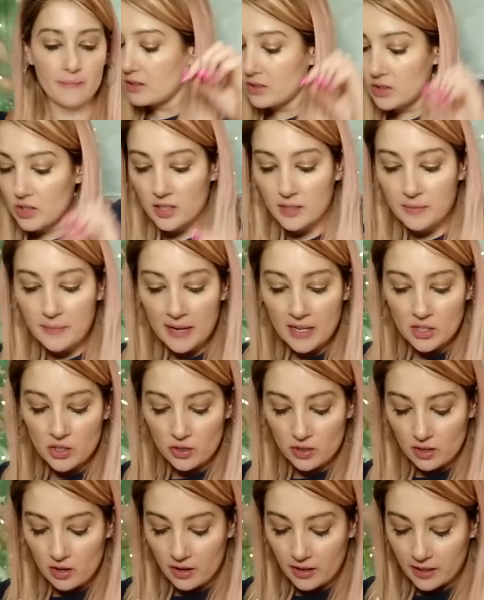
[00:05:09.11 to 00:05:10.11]
Just make sure
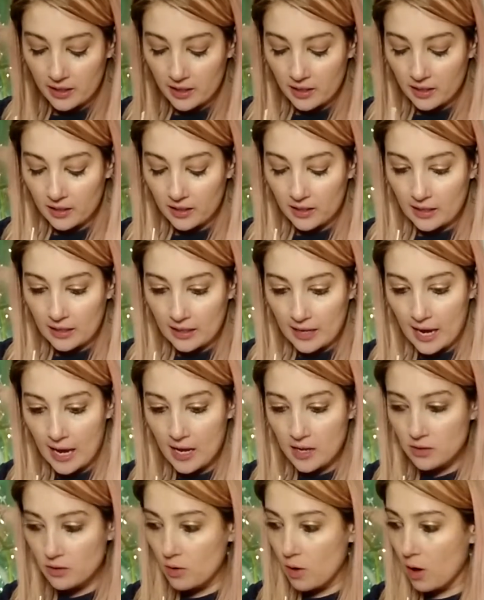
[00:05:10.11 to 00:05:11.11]
you got your
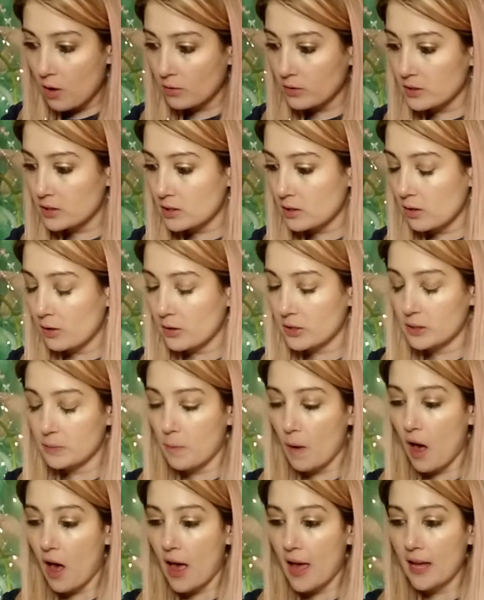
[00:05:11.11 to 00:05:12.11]
candle holders close
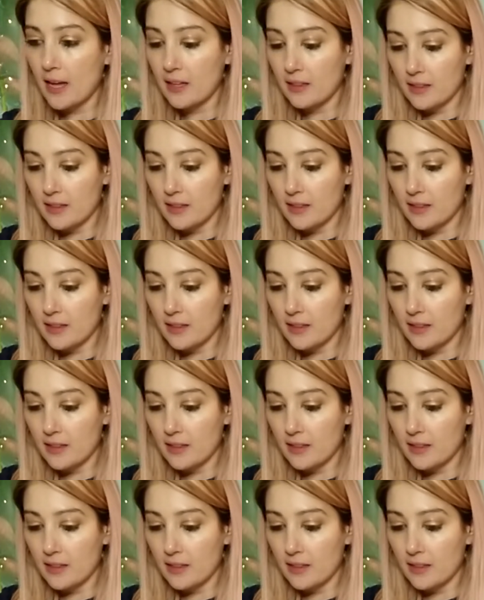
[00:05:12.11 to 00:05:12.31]
by.